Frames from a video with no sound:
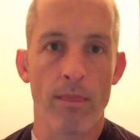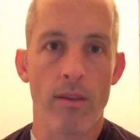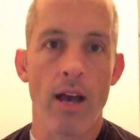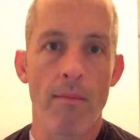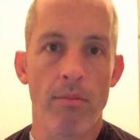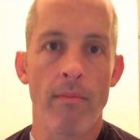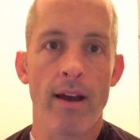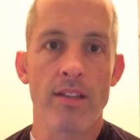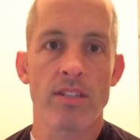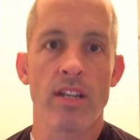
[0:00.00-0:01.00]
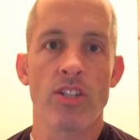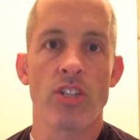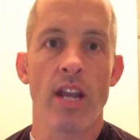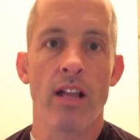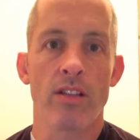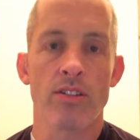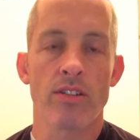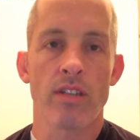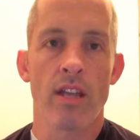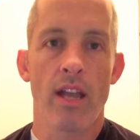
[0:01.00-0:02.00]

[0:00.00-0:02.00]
compromised and challenged.